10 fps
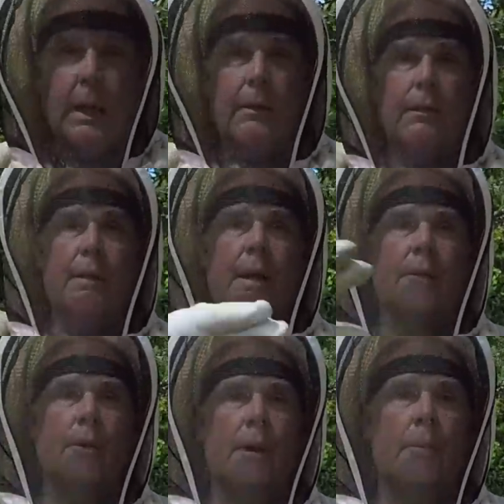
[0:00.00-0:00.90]
If they've got
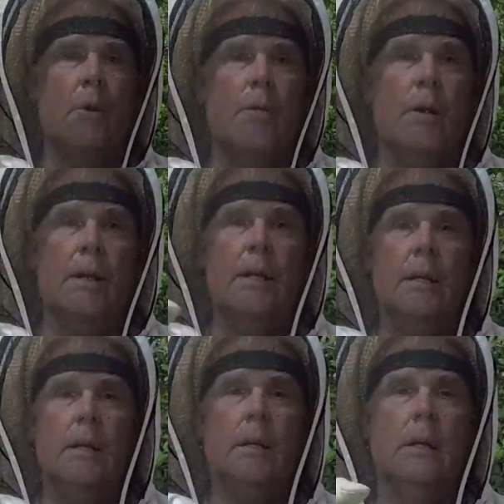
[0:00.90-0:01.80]
that rainbow of honey,
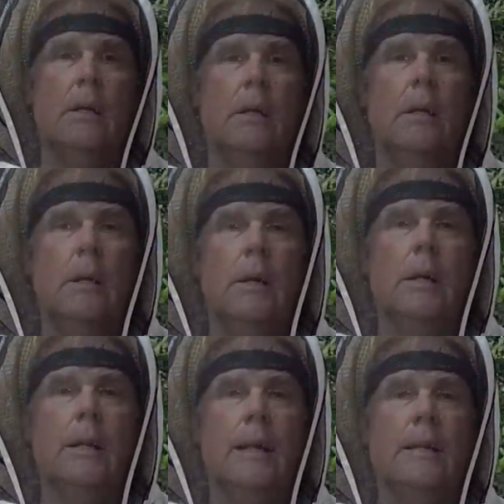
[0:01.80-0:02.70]

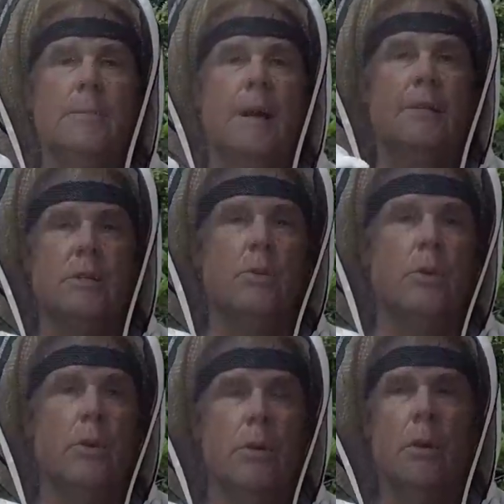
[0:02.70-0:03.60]
that's my excluder.